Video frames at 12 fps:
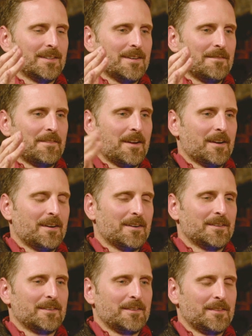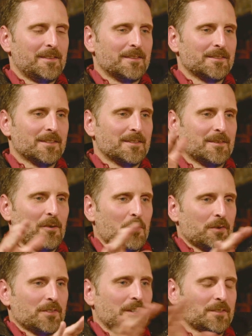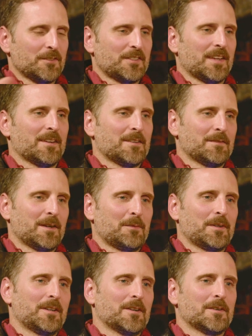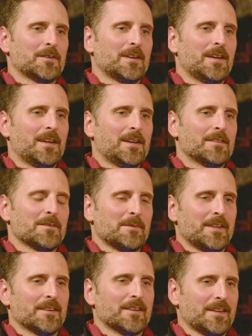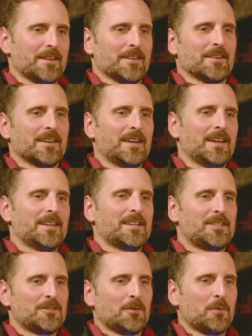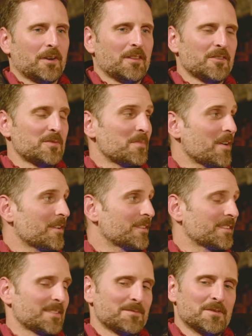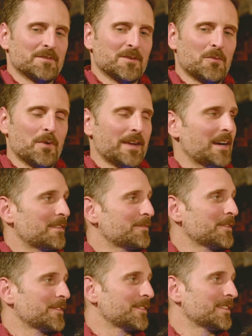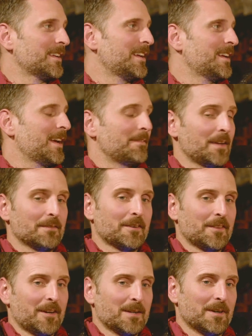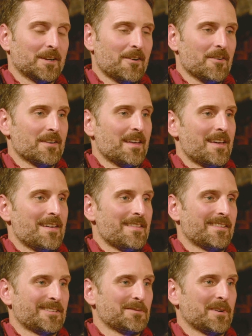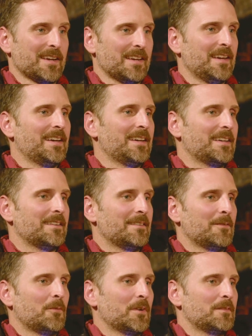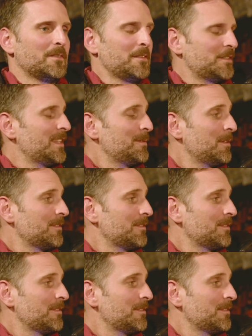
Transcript: there, uh, there's a horizontal scale of like we go from here to here. He took one of those bars and moved it way out further. Agreed. Have you ever thought art this way? What you see the movie